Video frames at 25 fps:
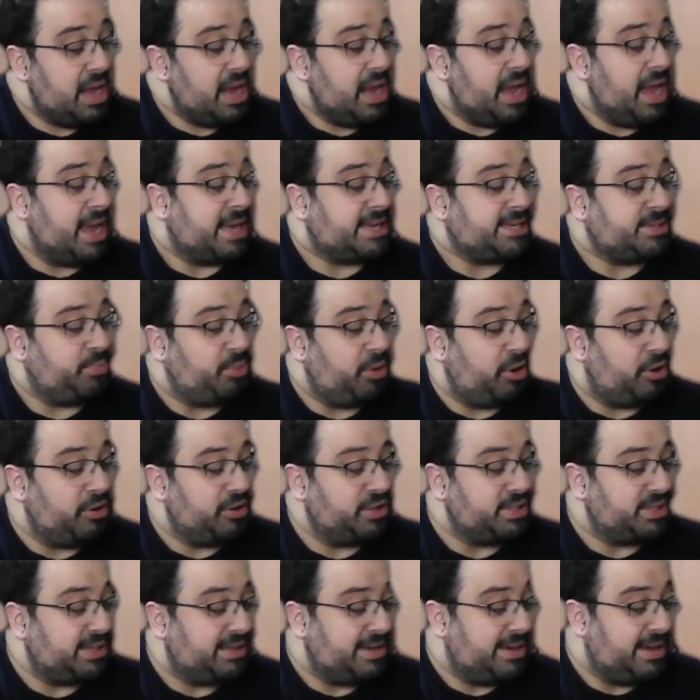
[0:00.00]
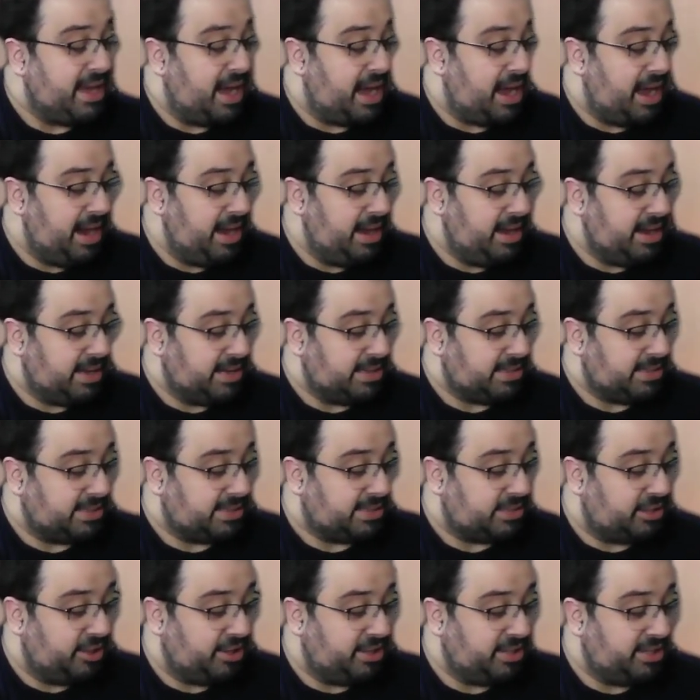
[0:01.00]
Explorer's
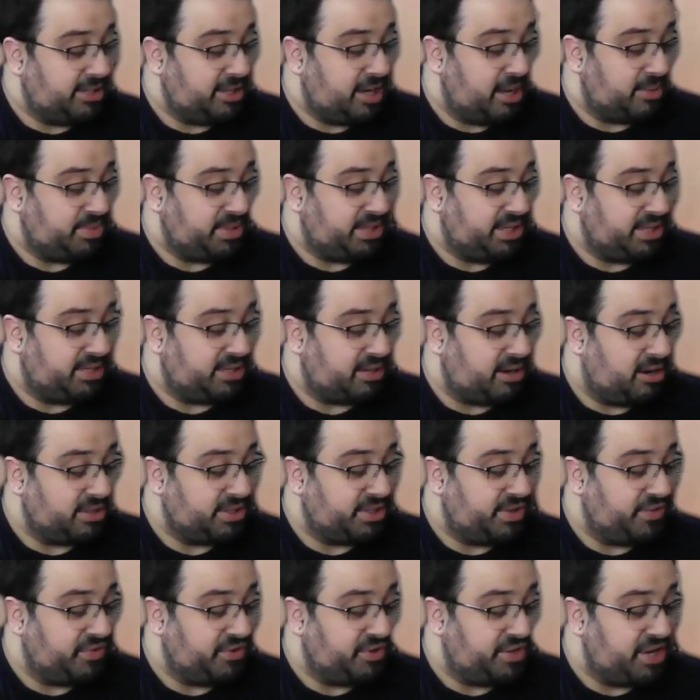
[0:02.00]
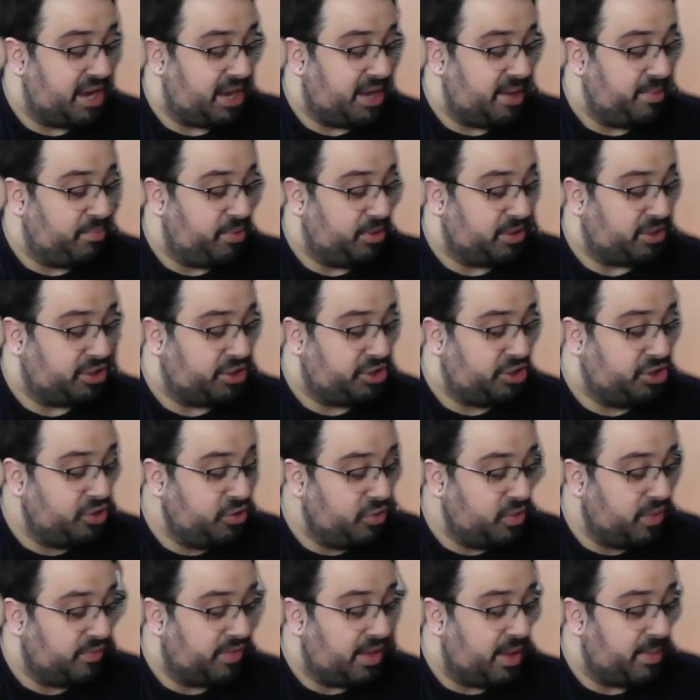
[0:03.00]
Guidance. Look at the top 6 cards of your deck and put
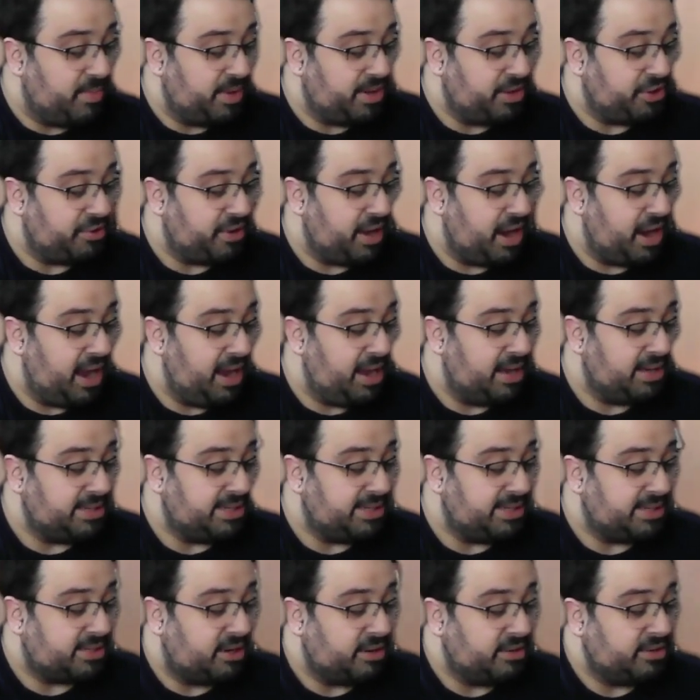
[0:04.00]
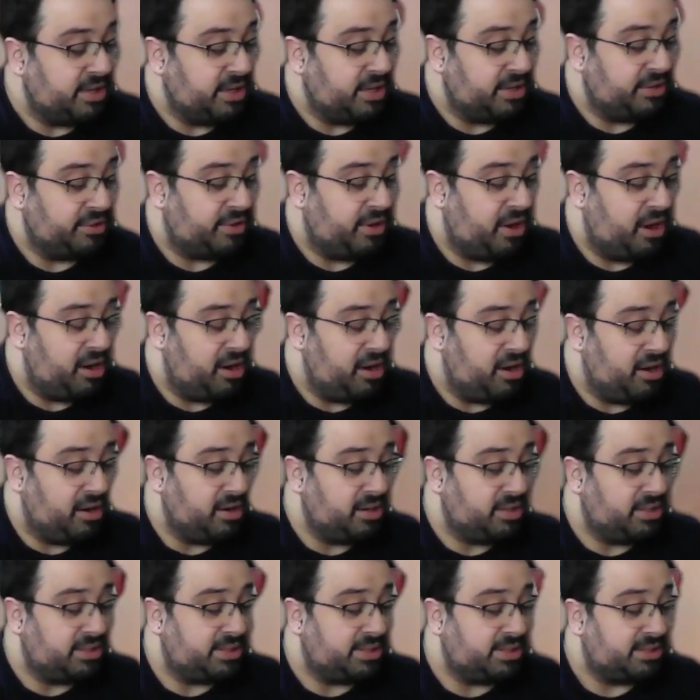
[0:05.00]
2 of them in your hand. Discard the other
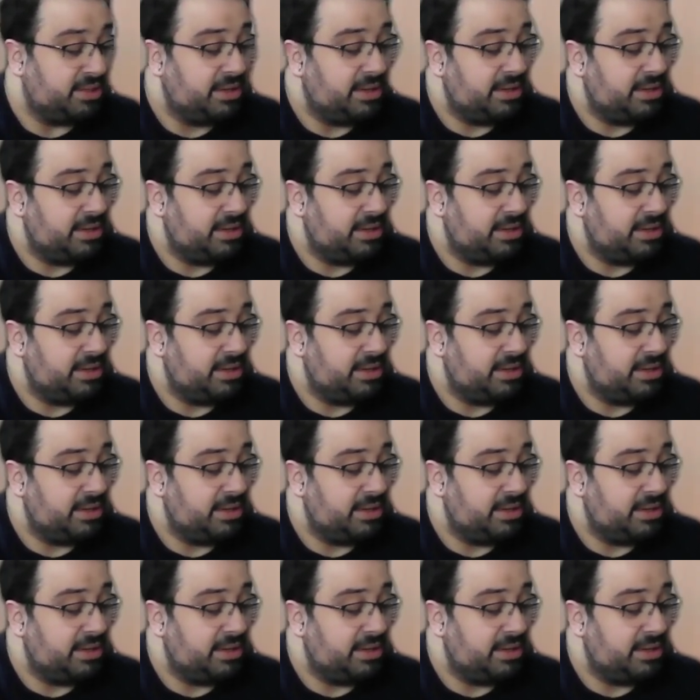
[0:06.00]
cards.